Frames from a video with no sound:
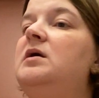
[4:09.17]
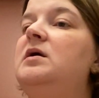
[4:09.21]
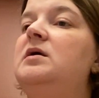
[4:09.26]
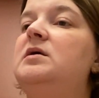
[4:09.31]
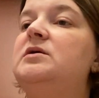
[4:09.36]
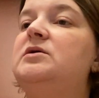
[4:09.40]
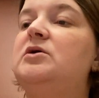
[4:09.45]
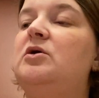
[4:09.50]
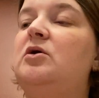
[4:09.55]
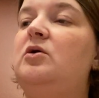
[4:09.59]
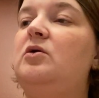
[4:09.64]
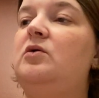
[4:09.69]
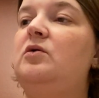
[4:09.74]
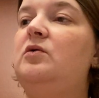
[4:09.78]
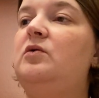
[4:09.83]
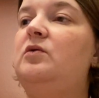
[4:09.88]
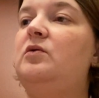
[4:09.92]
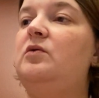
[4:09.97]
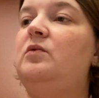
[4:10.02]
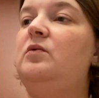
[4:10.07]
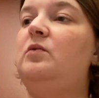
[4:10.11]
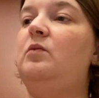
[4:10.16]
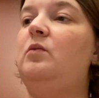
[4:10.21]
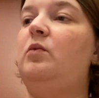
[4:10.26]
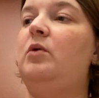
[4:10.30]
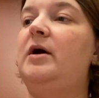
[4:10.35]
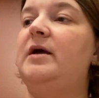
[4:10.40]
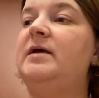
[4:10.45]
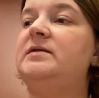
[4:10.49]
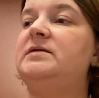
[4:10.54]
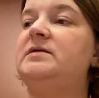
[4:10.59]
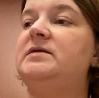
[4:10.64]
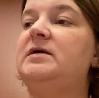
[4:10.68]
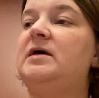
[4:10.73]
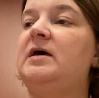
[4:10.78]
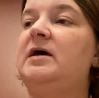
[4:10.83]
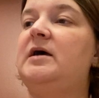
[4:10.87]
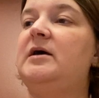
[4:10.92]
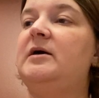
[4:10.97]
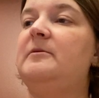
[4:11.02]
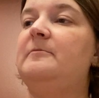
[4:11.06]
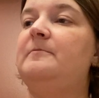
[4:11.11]
So what
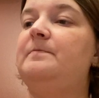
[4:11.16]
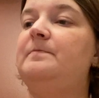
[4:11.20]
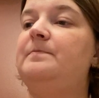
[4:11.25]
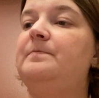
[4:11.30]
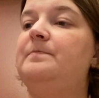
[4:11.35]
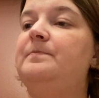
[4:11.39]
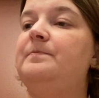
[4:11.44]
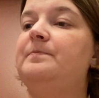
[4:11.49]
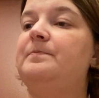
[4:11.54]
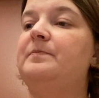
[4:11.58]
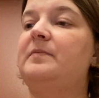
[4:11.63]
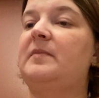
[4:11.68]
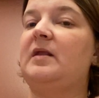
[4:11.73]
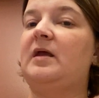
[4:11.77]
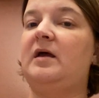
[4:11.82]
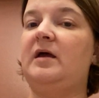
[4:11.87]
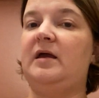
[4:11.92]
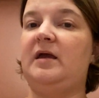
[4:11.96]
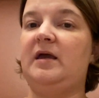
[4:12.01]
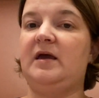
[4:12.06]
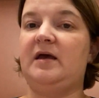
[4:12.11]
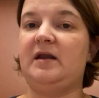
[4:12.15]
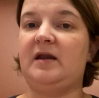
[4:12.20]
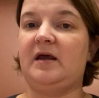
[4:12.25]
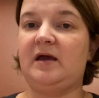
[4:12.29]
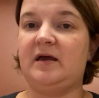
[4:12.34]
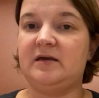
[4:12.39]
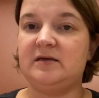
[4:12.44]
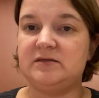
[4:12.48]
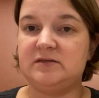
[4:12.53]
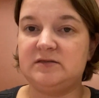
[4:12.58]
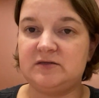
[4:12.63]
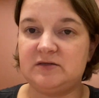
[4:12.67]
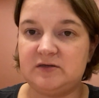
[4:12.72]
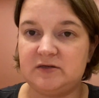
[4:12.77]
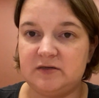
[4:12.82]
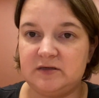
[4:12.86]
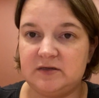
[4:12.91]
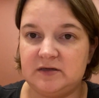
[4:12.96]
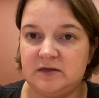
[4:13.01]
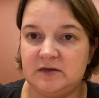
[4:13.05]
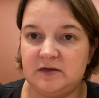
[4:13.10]
I had asked,
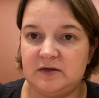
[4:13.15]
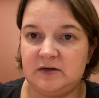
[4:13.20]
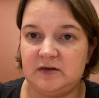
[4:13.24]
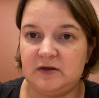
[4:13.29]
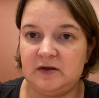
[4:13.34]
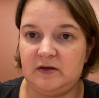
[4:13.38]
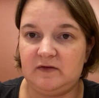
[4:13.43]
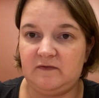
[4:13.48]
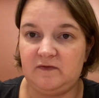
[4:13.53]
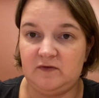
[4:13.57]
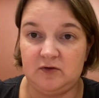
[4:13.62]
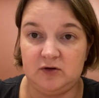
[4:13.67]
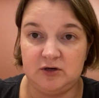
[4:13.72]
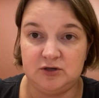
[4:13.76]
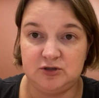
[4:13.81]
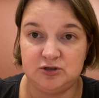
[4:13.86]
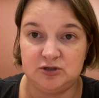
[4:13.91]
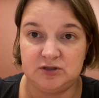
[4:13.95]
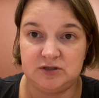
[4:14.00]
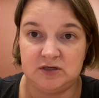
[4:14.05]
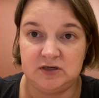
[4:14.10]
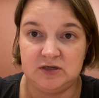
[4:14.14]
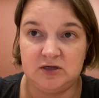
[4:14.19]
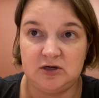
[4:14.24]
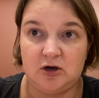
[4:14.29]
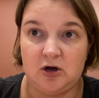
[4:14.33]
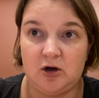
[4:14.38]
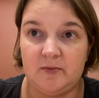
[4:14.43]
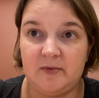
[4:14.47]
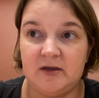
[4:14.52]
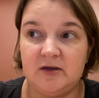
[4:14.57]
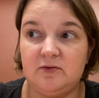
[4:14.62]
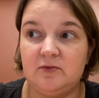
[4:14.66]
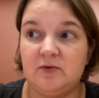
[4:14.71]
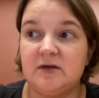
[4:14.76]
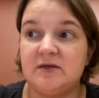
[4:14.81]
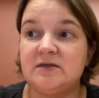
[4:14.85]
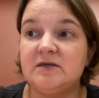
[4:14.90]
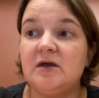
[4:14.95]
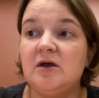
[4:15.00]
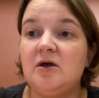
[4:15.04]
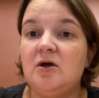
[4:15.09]
if you're interested to comment,
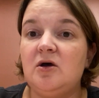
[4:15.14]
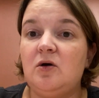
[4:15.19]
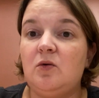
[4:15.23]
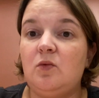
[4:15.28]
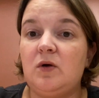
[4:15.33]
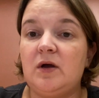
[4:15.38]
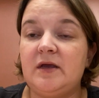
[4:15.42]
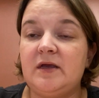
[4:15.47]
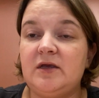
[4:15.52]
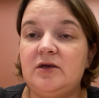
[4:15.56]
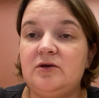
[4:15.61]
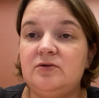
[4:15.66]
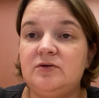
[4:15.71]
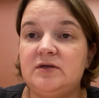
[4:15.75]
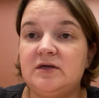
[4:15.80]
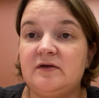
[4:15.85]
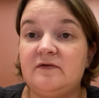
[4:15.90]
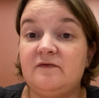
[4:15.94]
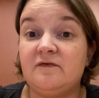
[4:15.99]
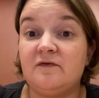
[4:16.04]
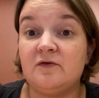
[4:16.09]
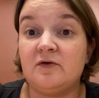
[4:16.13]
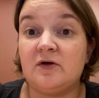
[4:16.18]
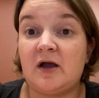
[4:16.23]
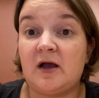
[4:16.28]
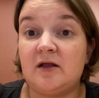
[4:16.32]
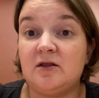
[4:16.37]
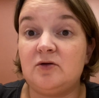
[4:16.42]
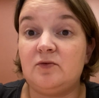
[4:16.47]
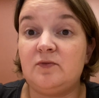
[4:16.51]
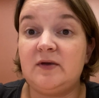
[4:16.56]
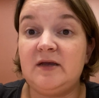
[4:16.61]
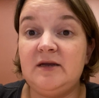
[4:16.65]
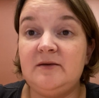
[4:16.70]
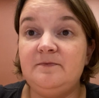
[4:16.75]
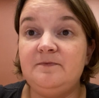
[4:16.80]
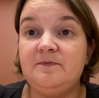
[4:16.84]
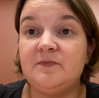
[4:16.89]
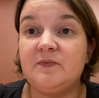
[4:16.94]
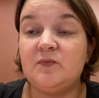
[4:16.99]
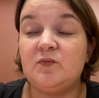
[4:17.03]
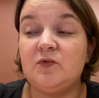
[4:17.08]
was what you did for Halloween.
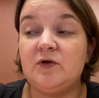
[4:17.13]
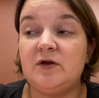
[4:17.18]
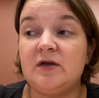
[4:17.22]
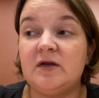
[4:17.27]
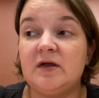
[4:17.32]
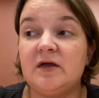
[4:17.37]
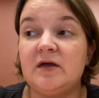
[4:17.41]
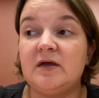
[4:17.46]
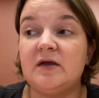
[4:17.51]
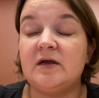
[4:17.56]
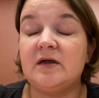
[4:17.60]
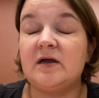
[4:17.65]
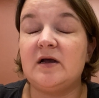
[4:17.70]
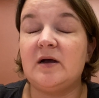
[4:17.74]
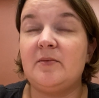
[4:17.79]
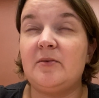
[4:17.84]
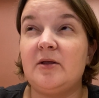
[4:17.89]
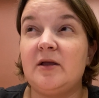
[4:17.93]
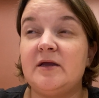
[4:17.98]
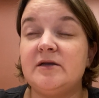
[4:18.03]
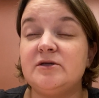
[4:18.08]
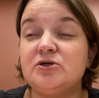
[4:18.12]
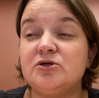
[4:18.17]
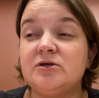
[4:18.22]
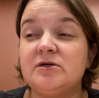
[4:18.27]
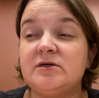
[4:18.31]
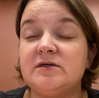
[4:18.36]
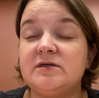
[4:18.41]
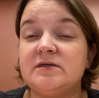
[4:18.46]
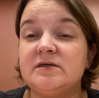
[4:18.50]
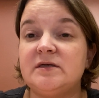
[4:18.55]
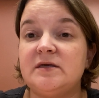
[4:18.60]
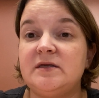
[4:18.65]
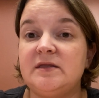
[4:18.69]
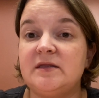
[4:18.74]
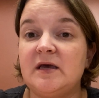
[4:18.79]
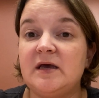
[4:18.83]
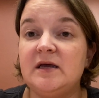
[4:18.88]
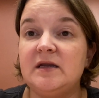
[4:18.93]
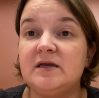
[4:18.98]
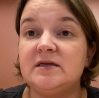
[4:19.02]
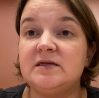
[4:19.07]
We had a couple entries in
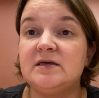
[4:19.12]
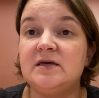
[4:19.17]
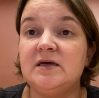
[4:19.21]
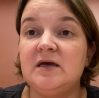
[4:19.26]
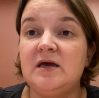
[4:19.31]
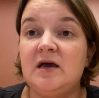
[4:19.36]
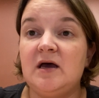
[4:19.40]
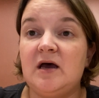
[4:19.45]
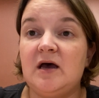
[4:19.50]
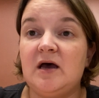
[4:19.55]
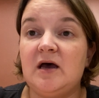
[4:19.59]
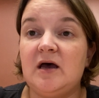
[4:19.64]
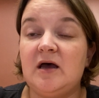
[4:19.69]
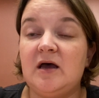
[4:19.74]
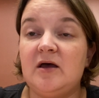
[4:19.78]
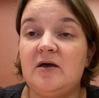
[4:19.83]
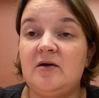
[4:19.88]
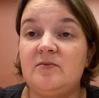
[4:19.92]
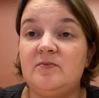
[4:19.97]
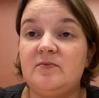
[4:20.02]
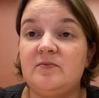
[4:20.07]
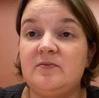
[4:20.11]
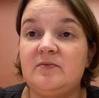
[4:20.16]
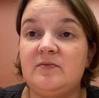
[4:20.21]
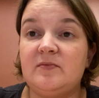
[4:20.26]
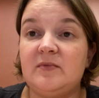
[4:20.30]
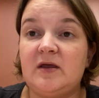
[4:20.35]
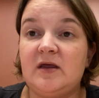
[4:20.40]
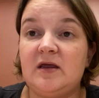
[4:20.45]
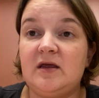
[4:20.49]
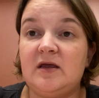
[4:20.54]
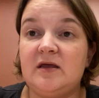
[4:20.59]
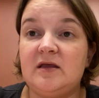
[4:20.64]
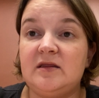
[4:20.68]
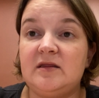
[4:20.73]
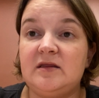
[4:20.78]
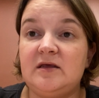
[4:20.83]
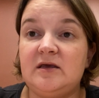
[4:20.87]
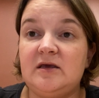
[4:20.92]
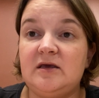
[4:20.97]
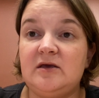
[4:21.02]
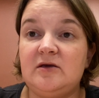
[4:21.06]
that, and
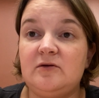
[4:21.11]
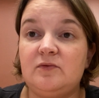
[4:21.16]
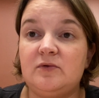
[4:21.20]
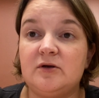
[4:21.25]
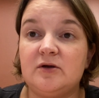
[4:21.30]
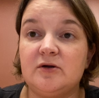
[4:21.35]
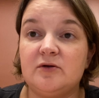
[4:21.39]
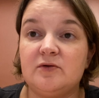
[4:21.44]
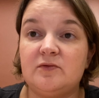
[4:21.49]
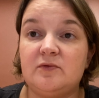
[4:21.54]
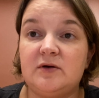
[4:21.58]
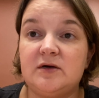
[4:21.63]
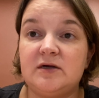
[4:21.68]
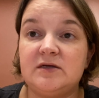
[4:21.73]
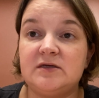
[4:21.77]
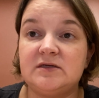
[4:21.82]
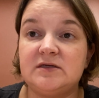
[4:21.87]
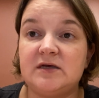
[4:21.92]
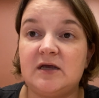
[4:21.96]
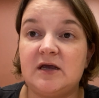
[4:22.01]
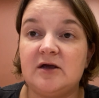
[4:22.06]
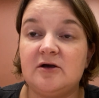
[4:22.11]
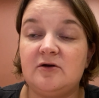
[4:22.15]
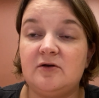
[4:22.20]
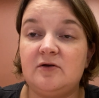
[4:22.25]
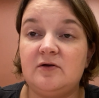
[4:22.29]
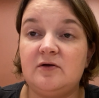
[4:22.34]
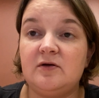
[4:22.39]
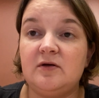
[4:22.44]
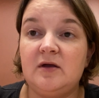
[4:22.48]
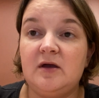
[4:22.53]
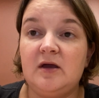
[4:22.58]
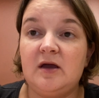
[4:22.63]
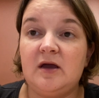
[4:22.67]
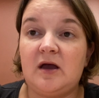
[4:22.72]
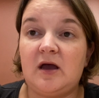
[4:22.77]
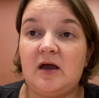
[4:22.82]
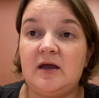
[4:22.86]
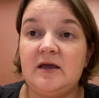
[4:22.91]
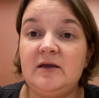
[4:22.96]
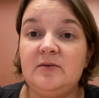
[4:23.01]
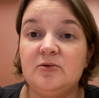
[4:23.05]
the winner was Carol
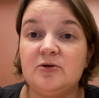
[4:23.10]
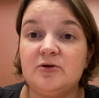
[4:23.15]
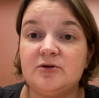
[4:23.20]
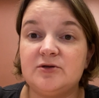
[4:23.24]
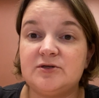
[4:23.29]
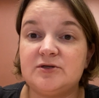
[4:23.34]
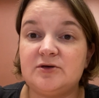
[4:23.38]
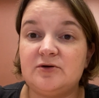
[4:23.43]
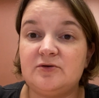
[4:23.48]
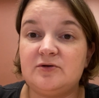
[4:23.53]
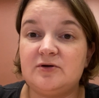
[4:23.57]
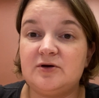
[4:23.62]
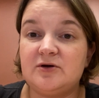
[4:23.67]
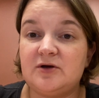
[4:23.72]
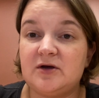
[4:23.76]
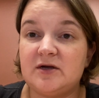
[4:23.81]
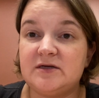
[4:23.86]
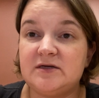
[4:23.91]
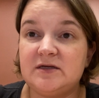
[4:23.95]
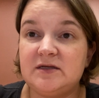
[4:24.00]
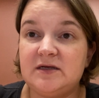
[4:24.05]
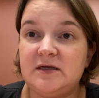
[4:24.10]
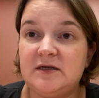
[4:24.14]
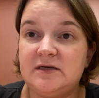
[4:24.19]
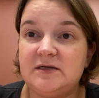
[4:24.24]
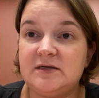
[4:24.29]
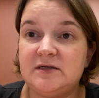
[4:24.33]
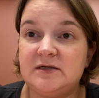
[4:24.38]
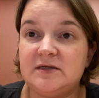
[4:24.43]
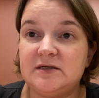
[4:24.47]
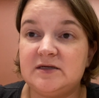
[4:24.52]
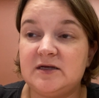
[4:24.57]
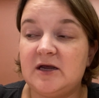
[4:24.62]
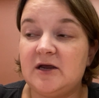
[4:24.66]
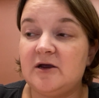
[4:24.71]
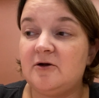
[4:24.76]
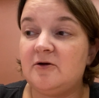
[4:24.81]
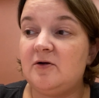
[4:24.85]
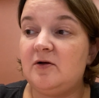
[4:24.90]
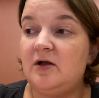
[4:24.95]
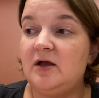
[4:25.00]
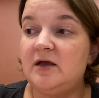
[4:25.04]
Hebert. So congratulations,
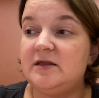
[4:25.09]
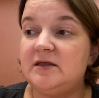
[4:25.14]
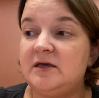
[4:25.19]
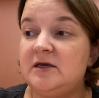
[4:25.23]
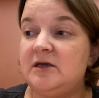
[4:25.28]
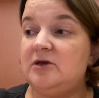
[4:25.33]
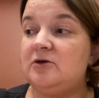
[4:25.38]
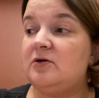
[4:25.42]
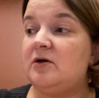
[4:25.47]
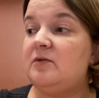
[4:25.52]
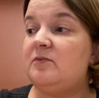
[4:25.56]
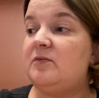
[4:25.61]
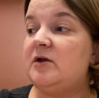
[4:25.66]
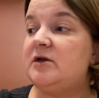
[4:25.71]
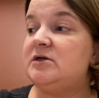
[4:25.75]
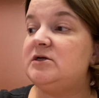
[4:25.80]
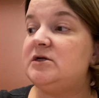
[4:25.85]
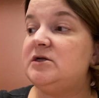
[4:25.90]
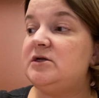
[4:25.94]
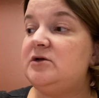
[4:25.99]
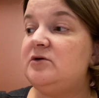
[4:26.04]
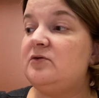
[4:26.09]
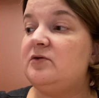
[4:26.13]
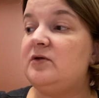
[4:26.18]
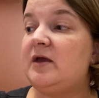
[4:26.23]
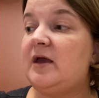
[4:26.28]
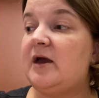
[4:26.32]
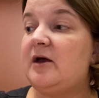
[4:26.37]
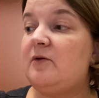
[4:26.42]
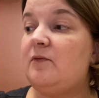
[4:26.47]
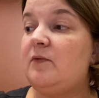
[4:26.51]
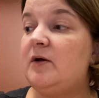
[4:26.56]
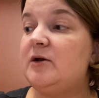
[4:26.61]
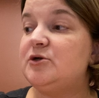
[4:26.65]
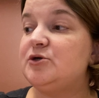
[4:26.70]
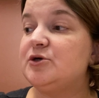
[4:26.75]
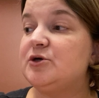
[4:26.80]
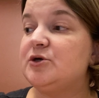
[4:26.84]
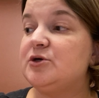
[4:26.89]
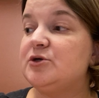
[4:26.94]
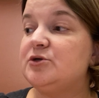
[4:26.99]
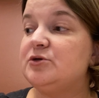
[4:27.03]
Carol. I think you had mentioned you only had one
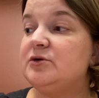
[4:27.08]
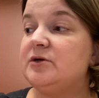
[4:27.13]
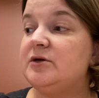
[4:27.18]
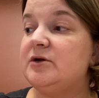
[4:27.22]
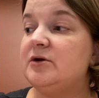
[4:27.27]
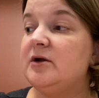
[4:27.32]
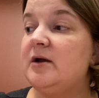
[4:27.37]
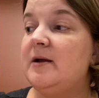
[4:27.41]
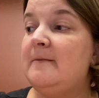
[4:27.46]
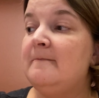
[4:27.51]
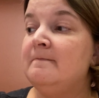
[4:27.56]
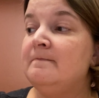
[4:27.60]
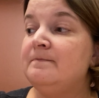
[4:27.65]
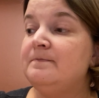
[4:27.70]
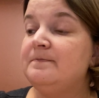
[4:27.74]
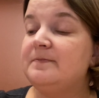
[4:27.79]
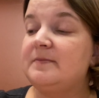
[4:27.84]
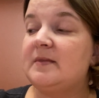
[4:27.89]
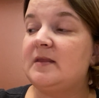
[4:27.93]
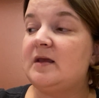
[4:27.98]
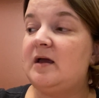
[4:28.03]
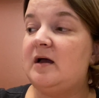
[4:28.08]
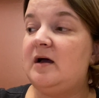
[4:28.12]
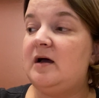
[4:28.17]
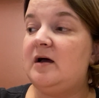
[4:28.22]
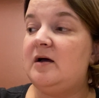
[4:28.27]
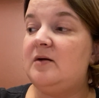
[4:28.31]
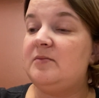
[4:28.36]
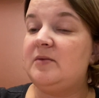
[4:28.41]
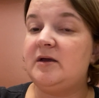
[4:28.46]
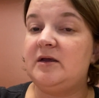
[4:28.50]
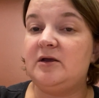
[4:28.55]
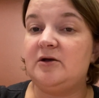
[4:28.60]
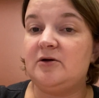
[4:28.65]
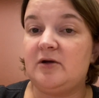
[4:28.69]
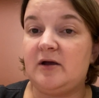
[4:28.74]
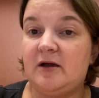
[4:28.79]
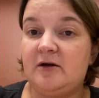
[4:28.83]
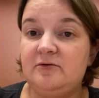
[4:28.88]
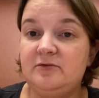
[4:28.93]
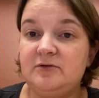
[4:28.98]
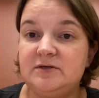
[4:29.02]
trick-or-treater at your
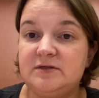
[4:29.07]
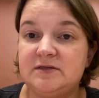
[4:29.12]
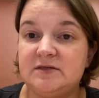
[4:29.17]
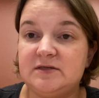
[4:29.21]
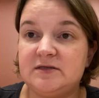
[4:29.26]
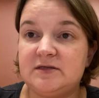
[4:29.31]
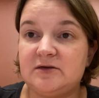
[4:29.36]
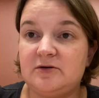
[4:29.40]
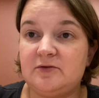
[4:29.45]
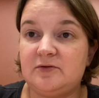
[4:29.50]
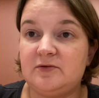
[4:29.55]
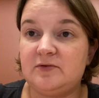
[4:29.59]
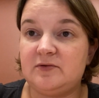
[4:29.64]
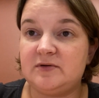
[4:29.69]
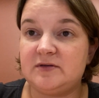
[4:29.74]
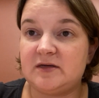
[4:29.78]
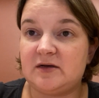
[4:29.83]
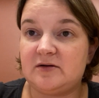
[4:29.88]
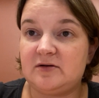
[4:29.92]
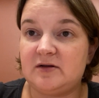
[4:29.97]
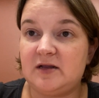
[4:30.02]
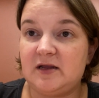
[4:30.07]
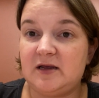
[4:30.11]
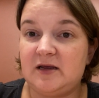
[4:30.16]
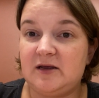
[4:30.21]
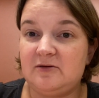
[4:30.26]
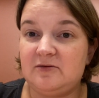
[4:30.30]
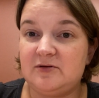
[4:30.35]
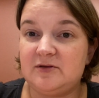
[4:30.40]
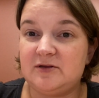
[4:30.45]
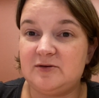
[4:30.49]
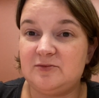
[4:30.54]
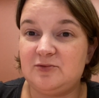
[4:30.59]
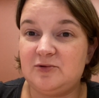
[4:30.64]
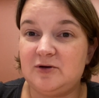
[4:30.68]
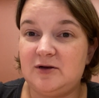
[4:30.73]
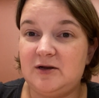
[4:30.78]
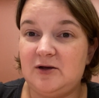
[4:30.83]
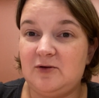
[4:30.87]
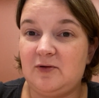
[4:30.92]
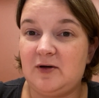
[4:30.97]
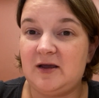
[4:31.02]
house, so it sounded like it was a
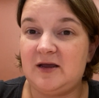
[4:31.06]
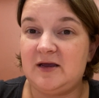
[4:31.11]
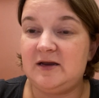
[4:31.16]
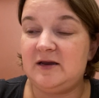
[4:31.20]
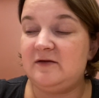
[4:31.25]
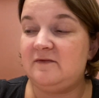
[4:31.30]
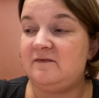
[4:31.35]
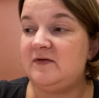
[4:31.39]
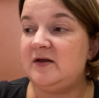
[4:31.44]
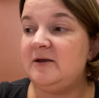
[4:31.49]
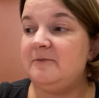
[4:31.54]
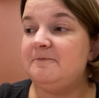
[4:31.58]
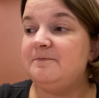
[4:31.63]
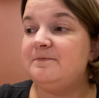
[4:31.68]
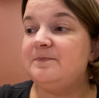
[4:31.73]
pretty quiet evening.